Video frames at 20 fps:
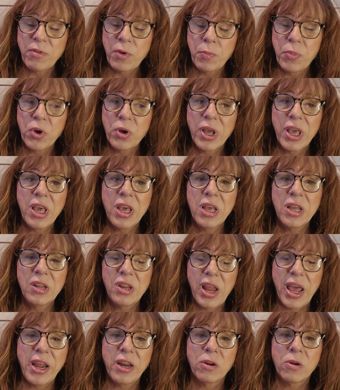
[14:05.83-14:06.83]
a booking
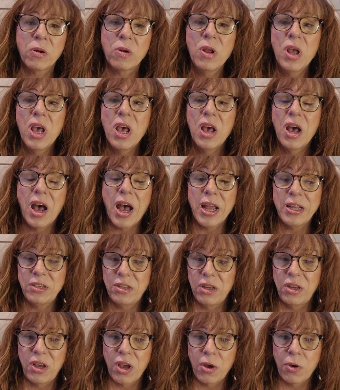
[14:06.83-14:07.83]
later, I
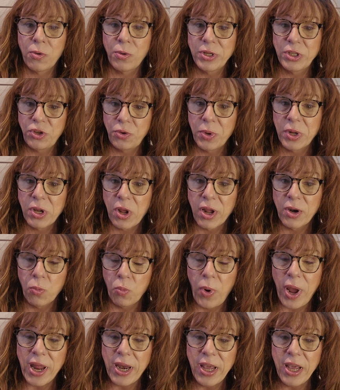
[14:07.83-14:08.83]
go and do a lot
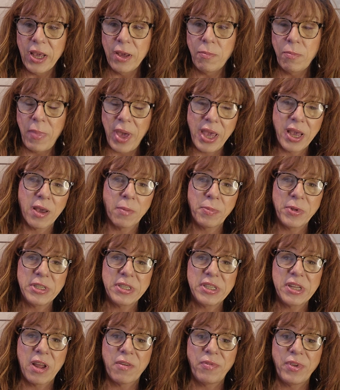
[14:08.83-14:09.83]
of wedding makeup and
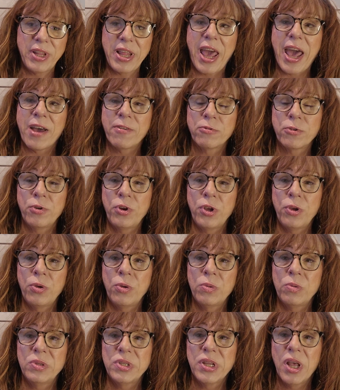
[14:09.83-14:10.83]
stuff in the
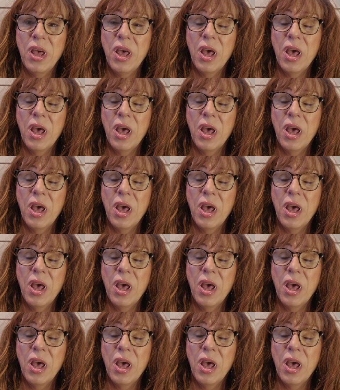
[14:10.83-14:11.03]
afternoons.